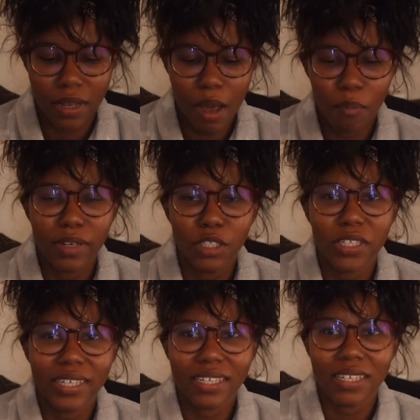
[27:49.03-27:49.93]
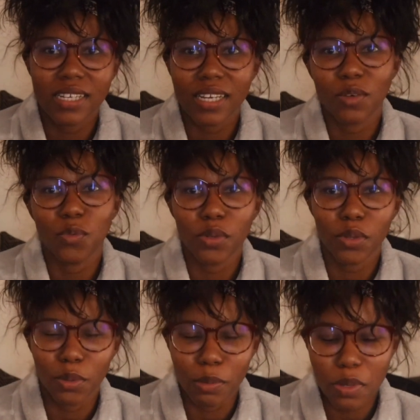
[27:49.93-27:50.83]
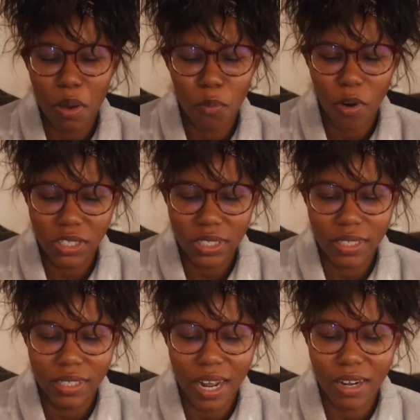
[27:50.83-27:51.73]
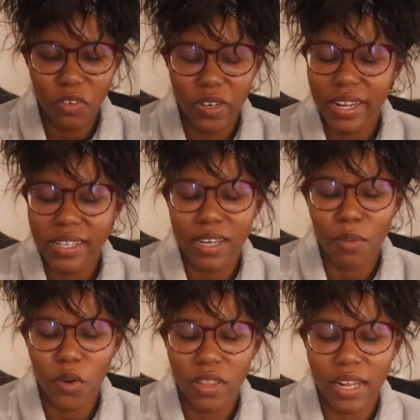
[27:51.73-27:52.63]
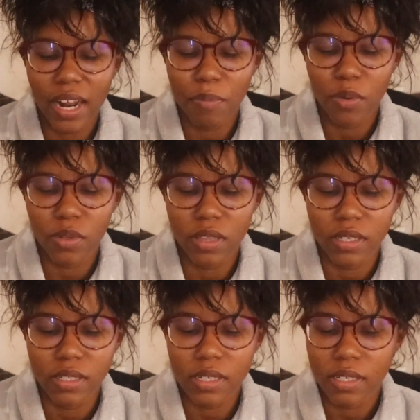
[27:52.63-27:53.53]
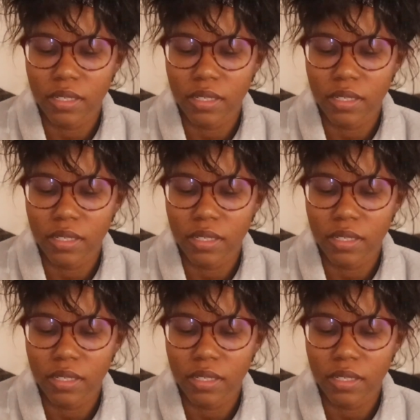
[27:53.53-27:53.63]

I'm literally editing it with you. So I'm watching it and realizing I'm not that happy with it.